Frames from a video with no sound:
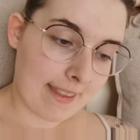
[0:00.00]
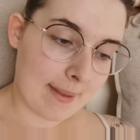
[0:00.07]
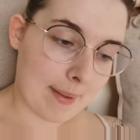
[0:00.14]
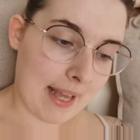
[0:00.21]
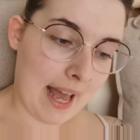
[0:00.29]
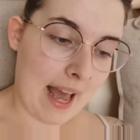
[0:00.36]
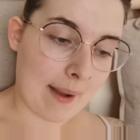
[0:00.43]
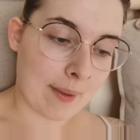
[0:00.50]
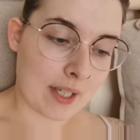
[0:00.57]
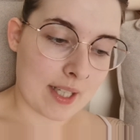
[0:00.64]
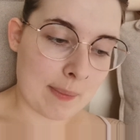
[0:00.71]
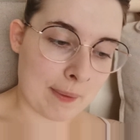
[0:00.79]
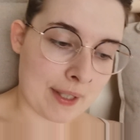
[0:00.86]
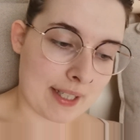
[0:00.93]
But yeah, I'm going to
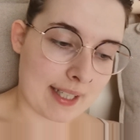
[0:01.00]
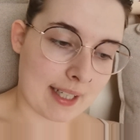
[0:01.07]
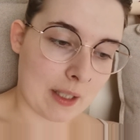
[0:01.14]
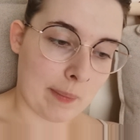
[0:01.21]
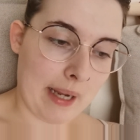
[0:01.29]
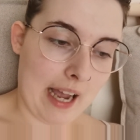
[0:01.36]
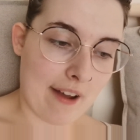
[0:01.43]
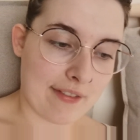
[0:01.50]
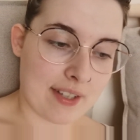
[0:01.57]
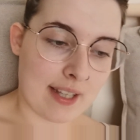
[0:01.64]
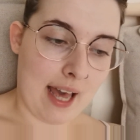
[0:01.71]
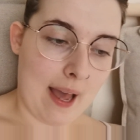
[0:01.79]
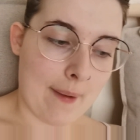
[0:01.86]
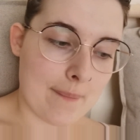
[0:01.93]
sprint a little bit after
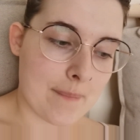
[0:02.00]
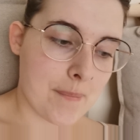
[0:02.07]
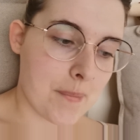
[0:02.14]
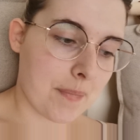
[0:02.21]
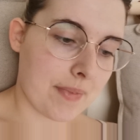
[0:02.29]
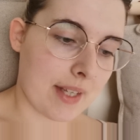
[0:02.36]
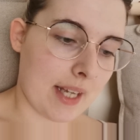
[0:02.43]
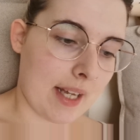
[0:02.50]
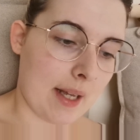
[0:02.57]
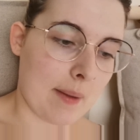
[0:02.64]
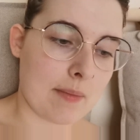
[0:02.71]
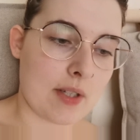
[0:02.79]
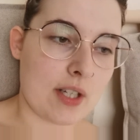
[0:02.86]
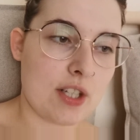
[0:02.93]
that
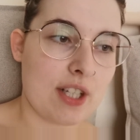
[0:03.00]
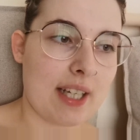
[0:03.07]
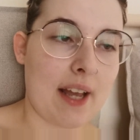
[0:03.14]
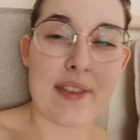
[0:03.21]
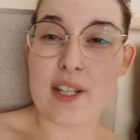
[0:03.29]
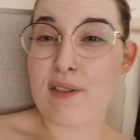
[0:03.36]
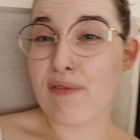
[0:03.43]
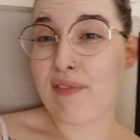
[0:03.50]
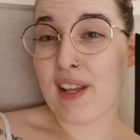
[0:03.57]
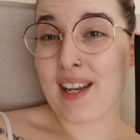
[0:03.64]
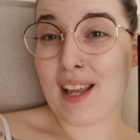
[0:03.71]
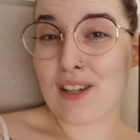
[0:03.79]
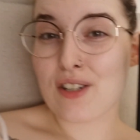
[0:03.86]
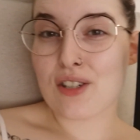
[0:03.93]
just to get this
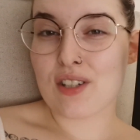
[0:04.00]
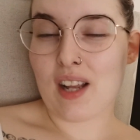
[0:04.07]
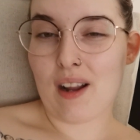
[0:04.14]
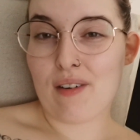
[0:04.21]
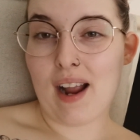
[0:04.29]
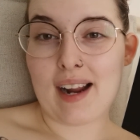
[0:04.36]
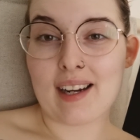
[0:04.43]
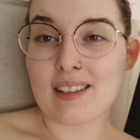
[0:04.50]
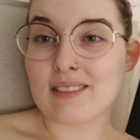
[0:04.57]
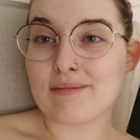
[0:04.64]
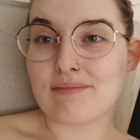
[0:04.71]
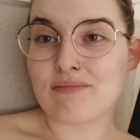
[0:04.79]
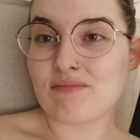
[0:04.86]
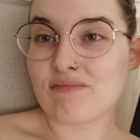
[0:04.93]
finished. I
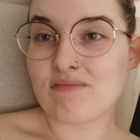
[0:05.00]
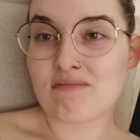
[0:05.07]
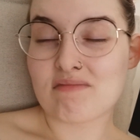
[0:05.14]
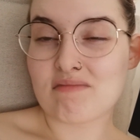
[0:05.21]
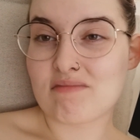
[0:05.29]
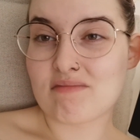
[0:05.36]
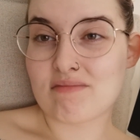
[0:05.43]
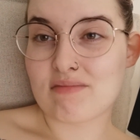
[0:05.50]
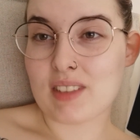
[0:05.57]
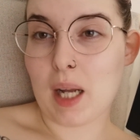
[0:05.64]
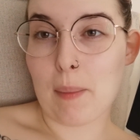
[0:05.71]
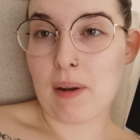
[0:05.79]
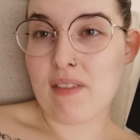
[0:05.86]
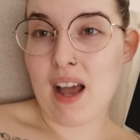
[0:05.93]
reckon a
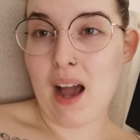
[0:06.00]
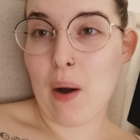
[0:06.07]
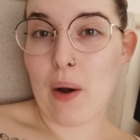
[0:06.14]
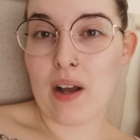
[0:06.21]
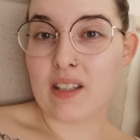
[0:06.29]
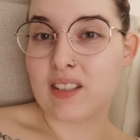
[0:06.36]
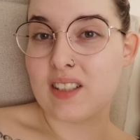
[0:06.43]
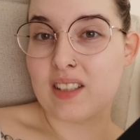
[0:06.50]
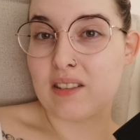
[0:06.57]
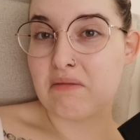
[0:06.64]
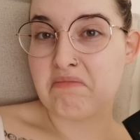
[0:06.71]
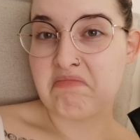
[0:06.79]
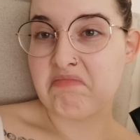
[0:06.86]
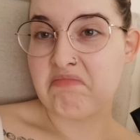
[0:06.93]
couple of hours